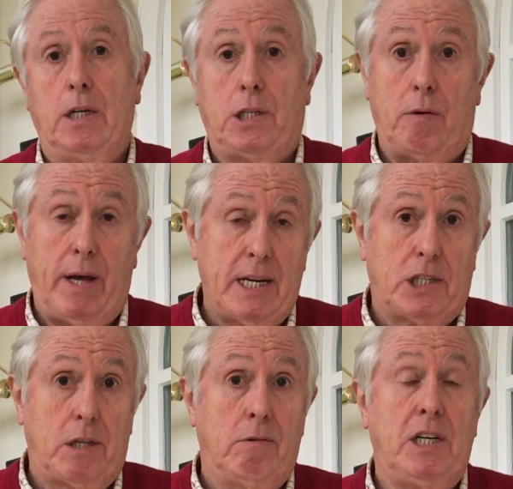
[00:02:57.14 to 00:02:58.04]
So
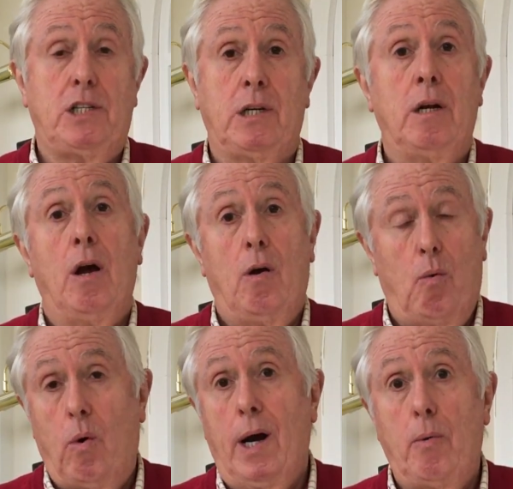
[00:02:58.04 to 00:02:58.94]
that's the reason
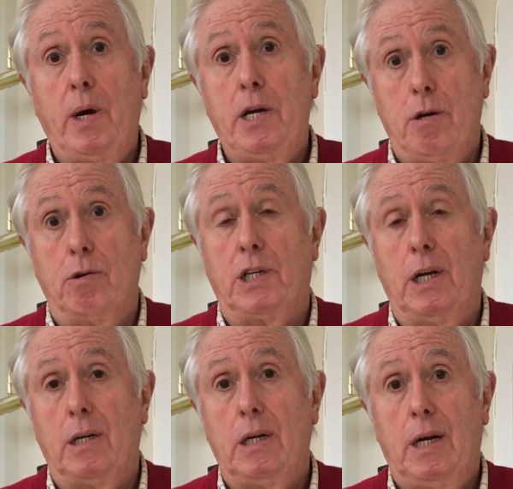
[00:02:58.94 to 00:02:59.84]
why we use
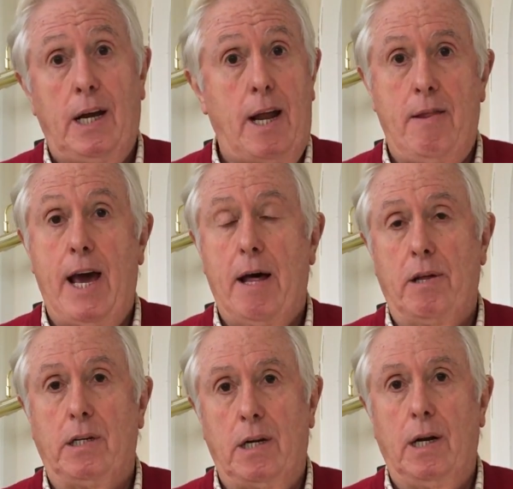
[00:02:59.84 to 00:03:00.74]
it in the
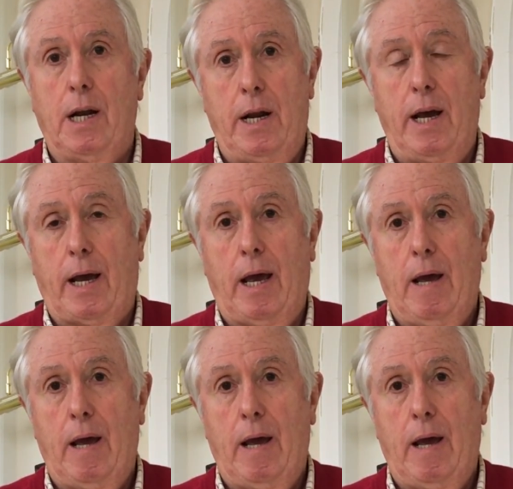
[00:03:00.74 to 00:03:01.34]
Atherton Clinic.